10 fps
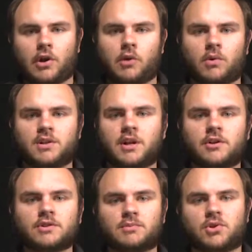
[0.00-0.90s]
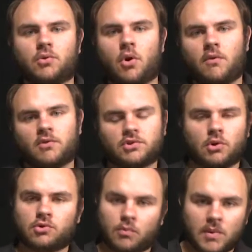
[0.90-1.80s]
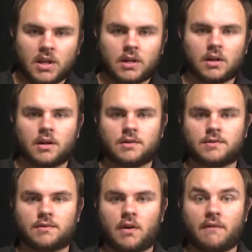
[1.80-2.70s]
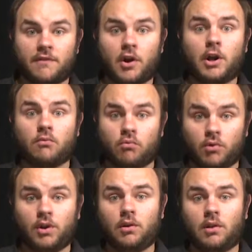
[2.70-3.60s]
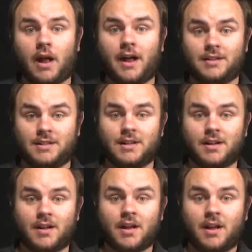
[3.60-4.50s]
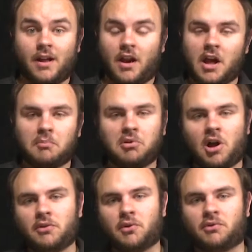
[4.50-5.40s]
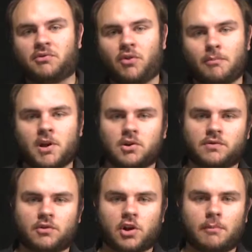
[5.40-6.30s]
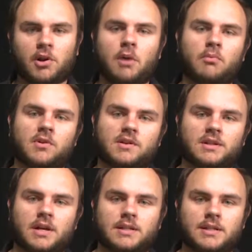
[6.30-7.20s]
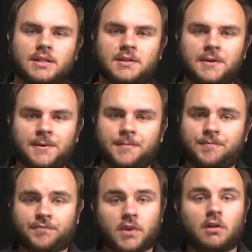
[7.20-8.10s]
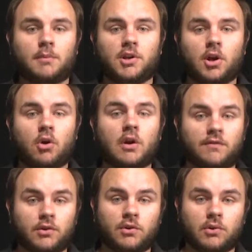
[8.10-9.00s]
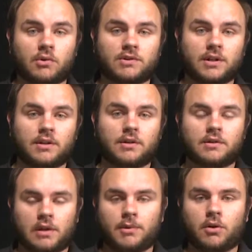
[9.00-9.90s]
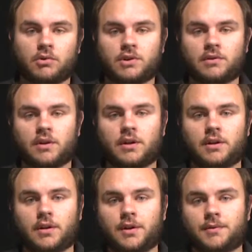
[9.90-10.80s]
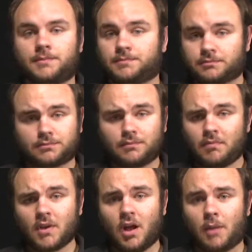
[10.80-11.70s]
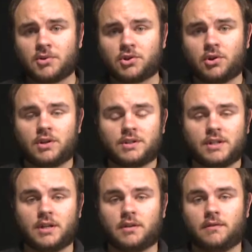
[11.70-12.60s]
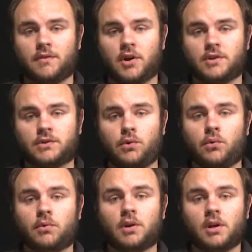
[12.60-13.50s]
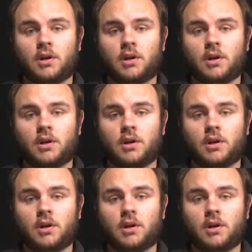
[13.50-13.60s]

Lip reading: anyone dares them to over social media is a very real idea, and I applaud those filmmakers for coming up with this idea. Let me know if you do go see this, let me know what you think, and I'll be sure to see it very soon.